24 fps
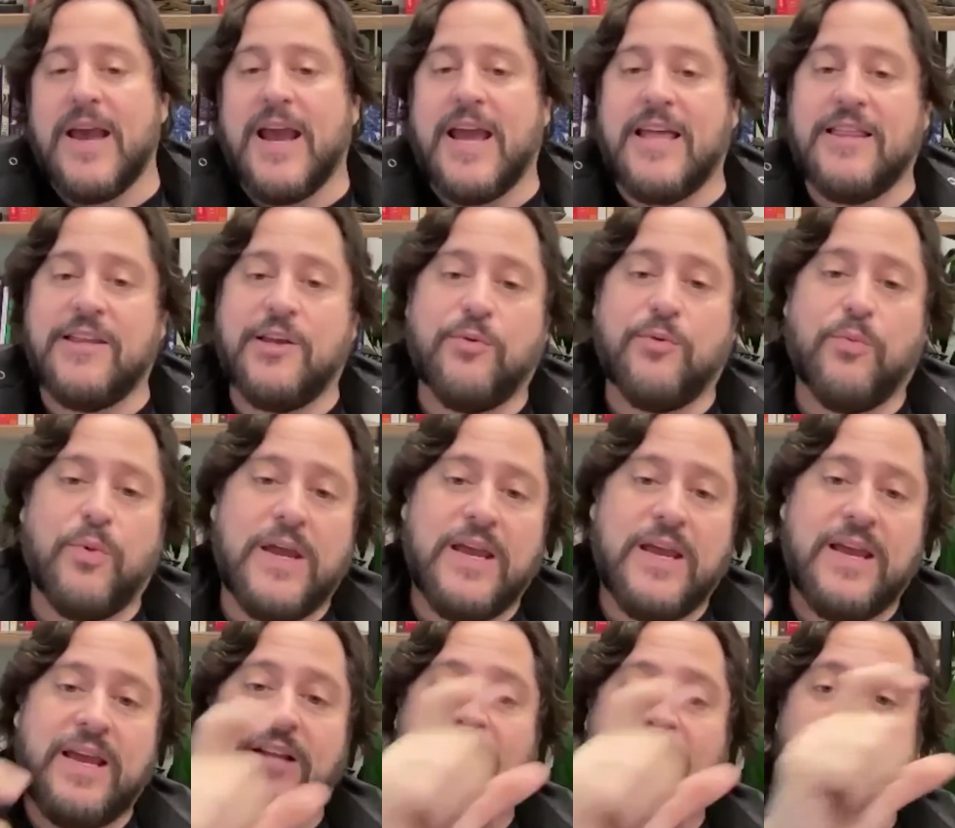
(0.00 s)
and then
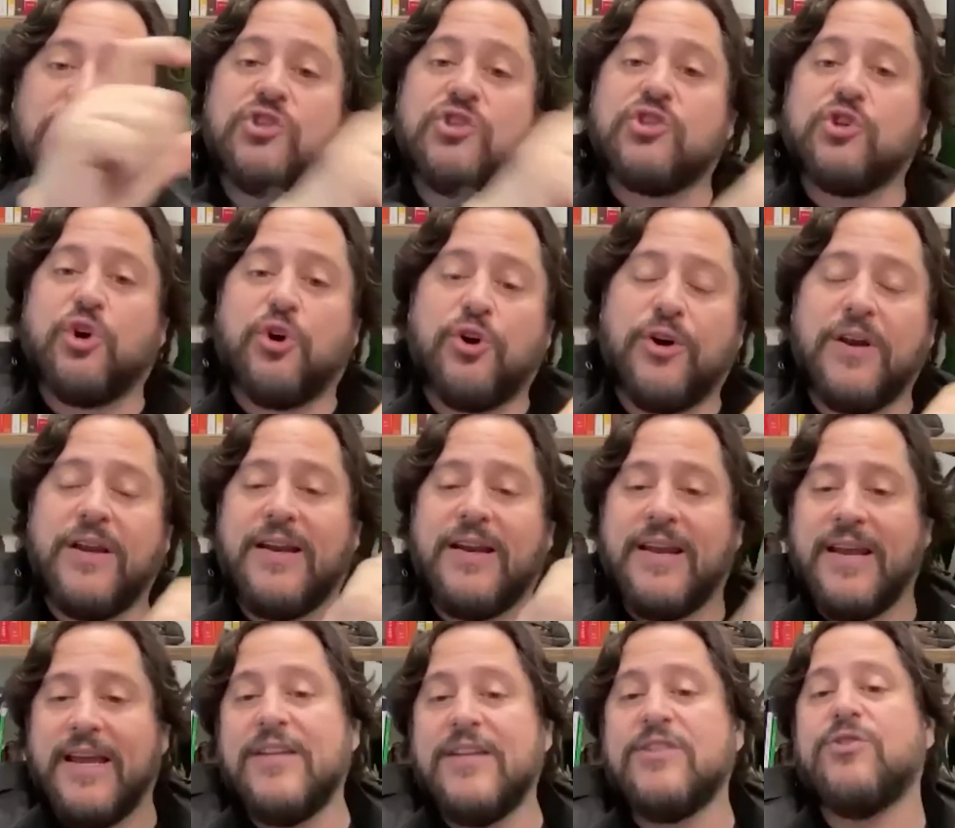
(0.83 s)
we insert it
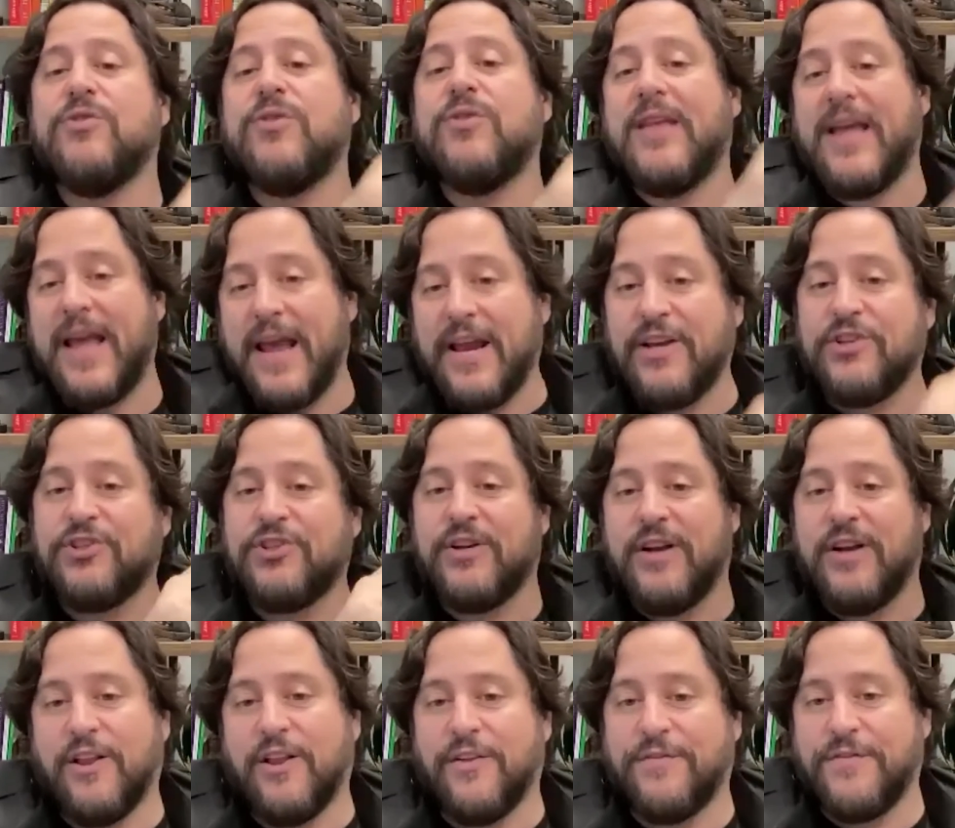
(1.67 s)
into the
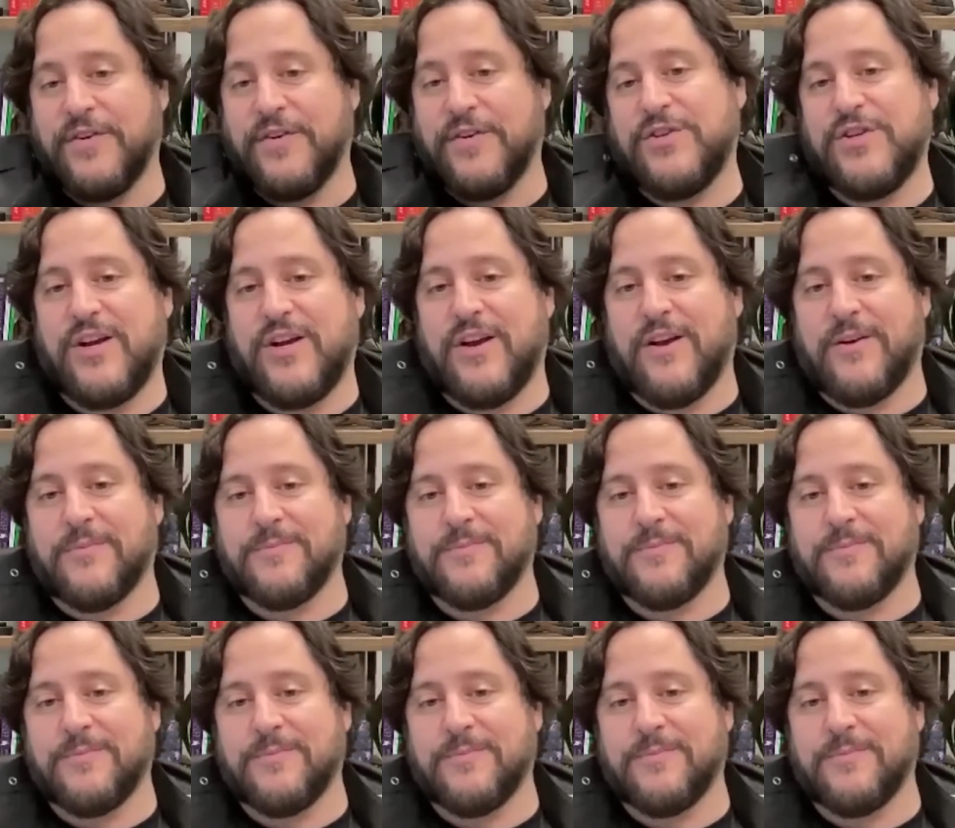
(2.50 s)
Asian elephant genome.